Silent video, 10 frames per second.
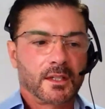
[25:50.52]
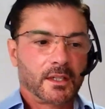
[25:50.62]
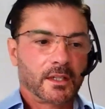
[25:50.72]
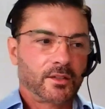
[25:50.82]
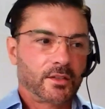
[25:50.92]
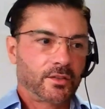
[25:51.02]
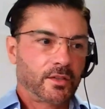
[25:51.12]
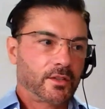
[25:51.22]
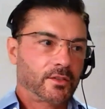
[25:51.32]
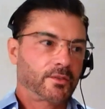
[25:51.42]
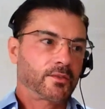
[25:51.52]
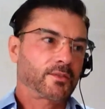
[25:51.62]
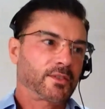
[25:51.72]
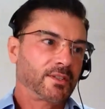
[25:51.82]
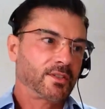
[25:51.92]
Yes, so
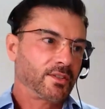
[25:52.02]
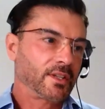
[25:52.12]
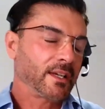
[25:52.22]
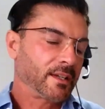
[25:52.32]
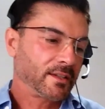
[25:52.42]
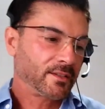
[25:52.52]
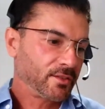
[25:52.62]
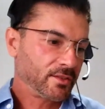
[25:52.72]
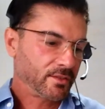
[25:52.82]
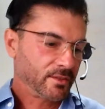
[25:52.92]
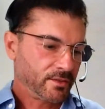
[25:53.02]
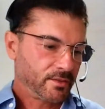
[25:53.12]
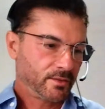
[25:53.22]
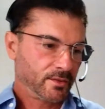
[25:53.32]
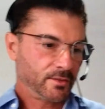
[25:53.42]
this is as
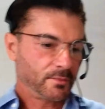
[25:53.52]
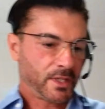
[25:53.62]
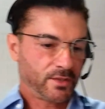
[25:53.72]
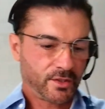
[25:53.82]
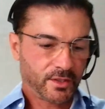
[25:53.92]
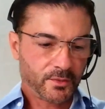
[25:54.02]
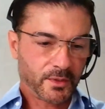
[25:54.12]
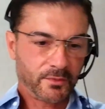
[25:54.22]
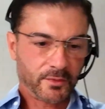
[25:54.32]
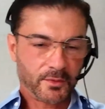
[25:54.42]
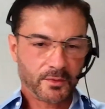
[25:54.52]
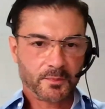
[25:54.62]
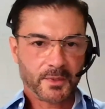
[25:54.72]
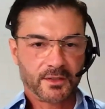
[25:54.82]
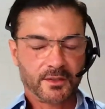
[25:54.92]
you mentioned, we've
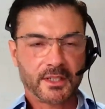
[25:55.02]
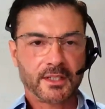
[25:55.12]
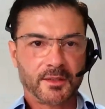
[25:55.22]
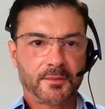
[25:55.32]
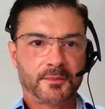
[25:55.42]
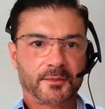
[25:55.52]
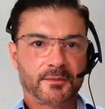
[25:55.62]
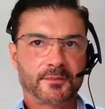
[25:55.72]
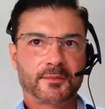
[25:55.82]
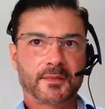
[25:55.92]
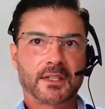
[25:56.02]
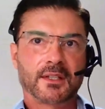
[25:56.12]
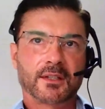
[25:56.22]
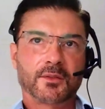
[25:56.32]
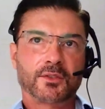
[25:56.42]
been
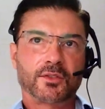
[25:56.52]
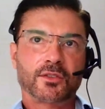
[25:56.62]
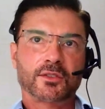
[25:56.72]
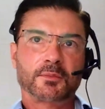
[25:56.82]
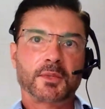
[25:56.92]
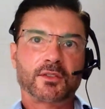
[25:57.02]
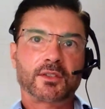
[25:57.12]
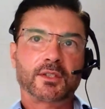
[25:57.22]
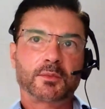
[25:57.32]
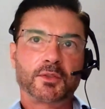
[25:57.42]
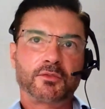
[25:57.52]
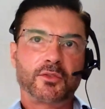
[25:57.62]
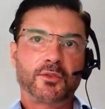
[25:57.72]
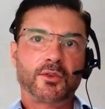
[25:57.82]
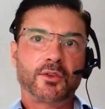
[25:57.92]
we talked about this
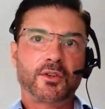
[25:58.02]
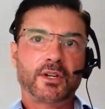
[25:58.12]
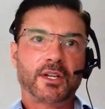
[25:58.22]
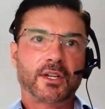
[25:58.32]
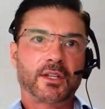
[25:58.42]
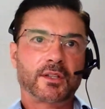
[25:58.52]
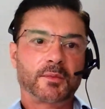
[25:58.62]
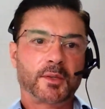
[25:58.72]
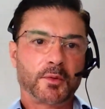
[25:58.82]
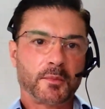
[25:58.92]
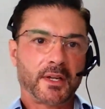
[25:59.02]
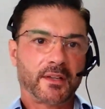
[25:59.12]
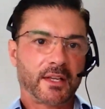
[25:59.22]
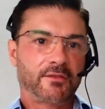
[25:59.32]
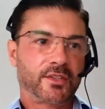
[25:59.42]
before, and people
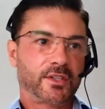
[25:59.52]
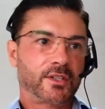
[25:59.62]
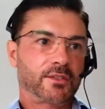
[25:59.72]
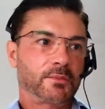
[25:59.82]
might have heard